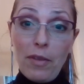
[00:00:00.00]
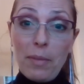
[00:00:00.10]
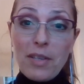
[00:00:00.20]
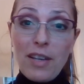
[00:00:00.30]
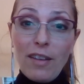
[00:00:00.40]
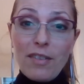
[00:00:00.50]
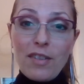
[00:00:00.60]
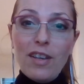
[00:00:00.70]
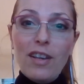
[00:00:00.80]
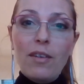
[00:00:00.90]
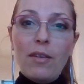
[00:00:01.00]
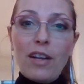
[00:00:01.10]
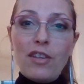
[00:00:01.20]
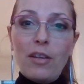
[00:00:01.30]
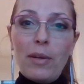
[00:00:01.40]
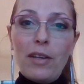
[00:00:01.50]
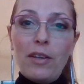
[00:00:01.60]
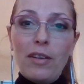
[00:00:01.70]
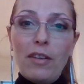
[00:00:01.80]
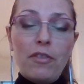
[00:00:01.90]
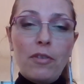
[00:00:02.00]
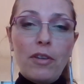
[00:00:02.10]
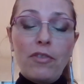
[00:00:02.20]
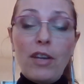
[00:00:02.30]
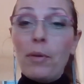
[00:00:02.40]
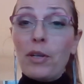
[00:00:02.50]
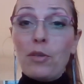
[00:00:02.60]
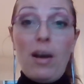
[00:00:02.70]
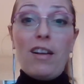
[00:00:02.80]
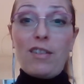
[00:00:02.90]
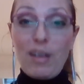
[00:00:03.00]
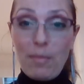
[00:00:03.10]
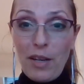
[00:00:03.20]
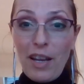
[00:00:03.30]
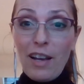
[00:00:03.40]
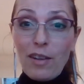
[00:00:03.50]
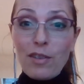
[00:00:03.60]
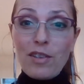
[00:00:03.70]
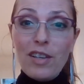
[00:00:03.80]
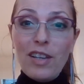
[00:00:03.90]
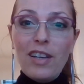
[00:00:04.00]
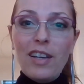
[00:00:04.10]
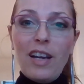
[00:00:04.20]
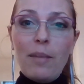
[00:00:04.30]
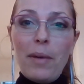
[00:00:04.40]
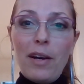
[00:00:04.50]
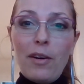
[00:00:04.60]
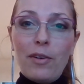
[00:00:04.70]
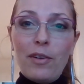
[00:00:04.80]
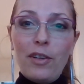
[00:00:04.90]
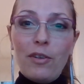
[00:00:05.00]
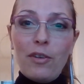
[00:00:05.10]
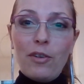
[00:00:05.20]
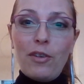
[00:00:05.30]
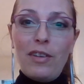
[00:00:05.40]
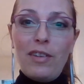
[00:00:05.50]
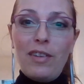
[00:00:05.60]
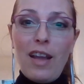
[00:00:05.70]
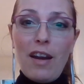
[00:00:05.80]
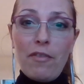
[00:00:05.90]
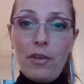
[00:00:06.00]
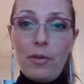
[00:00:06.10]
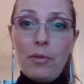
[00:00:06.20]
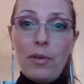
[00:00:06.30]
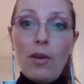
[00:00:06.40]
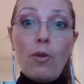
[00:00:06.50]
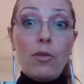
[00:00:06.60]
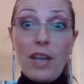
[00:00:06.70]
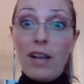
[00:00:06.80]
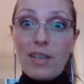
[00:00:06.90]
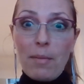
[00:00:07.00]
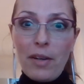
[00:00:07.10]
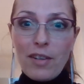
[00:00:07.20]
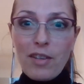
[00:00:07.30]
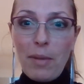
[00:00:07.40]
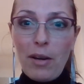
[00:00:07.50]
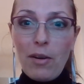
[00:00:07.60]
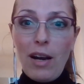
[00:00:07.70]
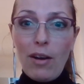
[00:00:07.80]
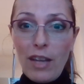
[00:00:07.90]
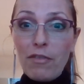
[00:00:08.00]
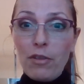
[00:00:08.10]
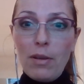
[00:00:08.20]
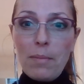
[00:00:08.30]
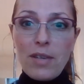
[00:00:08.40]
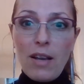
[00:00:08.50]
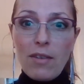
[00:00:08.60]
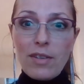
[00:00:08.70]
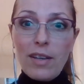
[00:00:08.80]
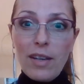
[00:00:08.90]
themselves. When actually, if they were to ask somebody else about, their view, or tell somebody else about how they view themselves,